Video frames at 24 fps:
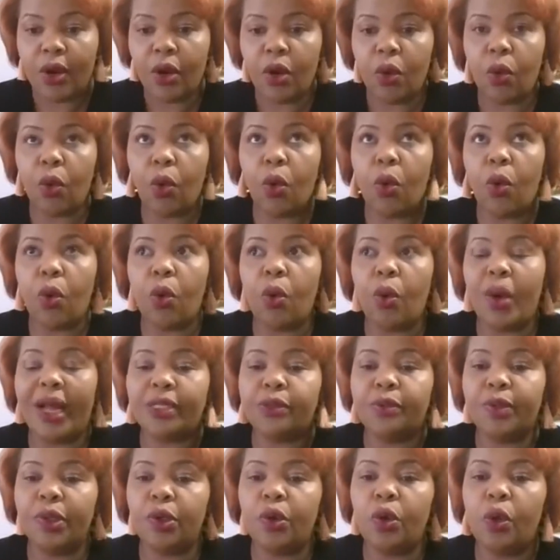or what
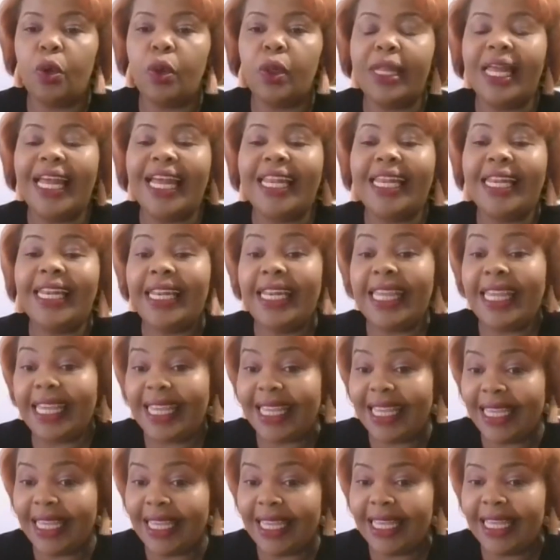we call
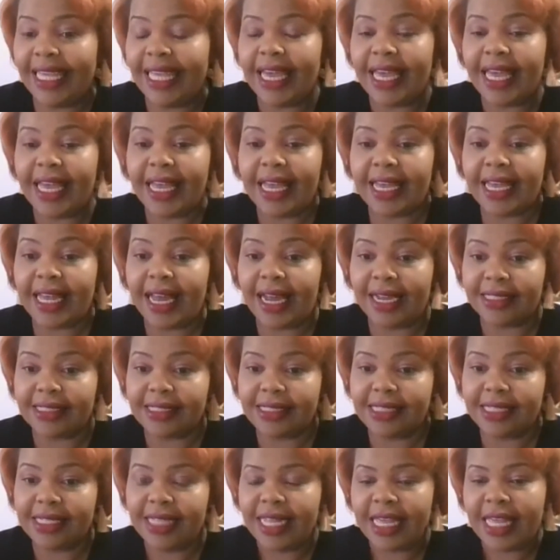leaky
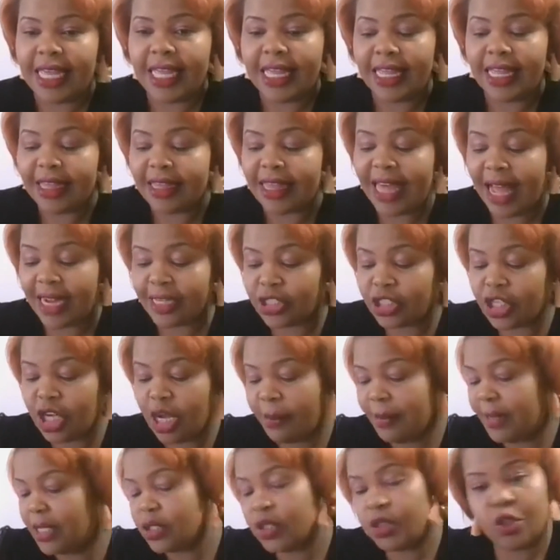gut. That
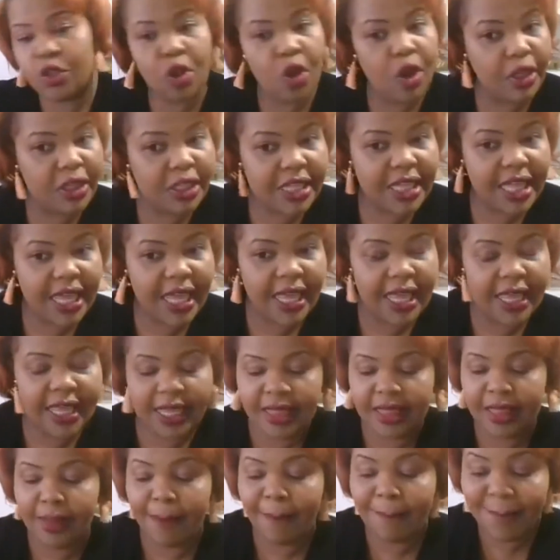term is not there
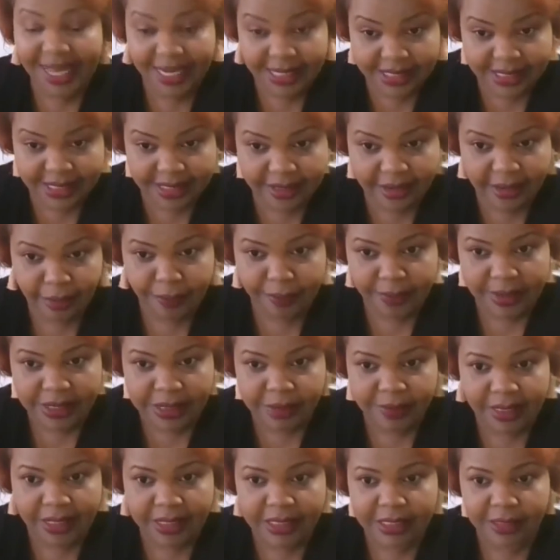in the medical
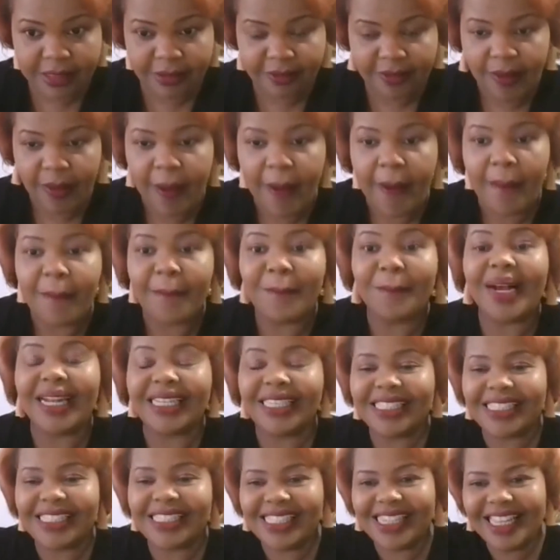perspective, but
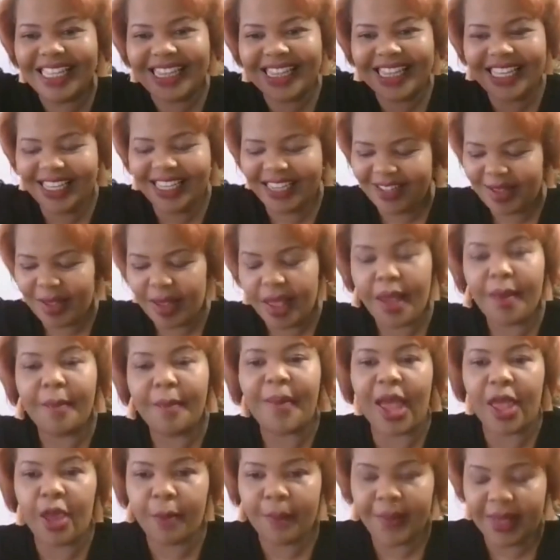it's in the
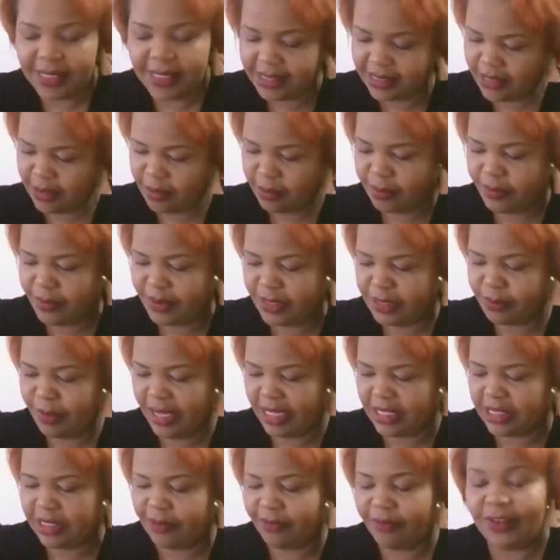biomedical
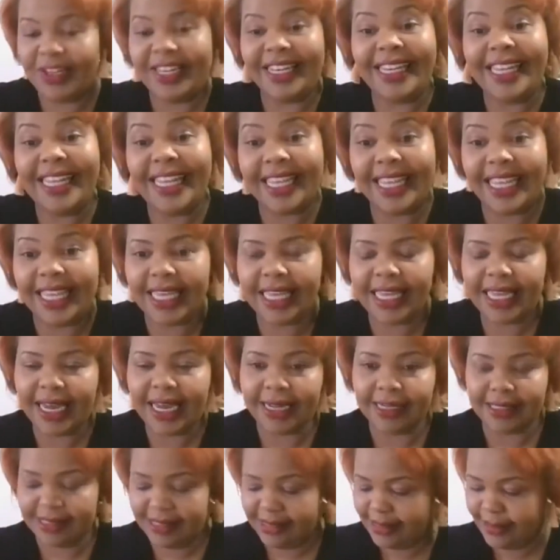perspective, leaky
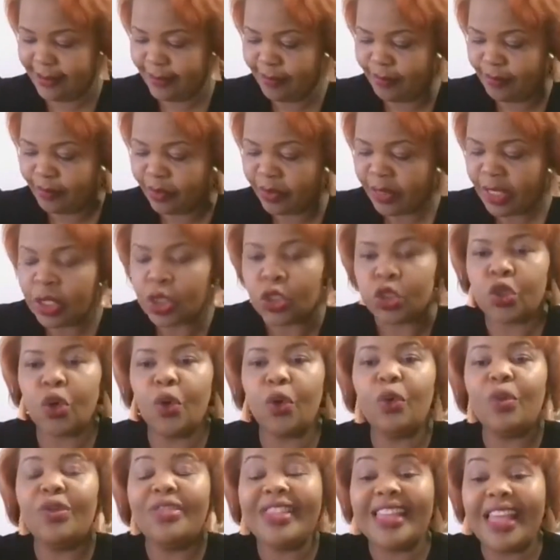gut.
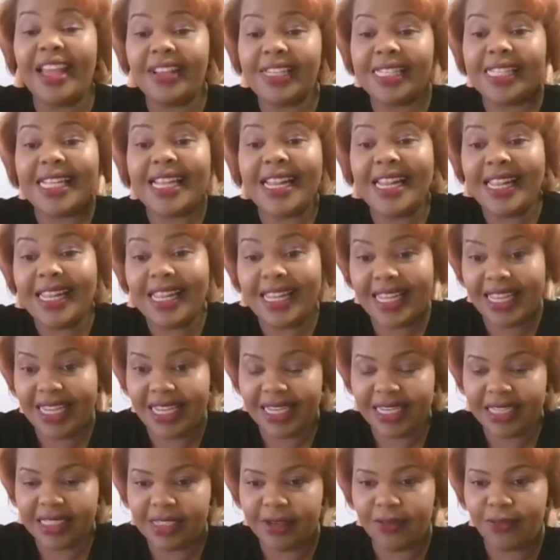So there is
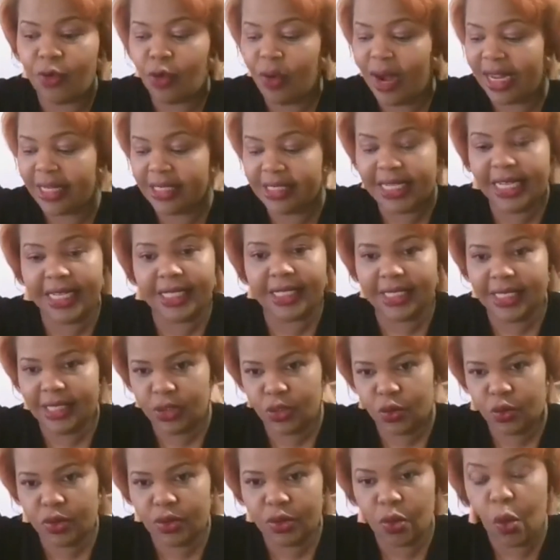need for attention
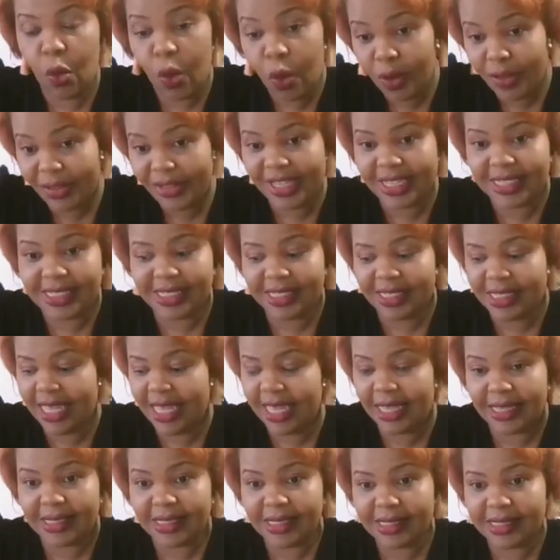to all these
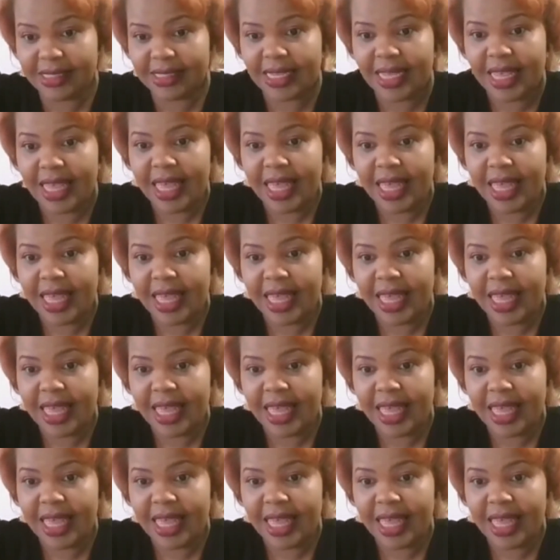things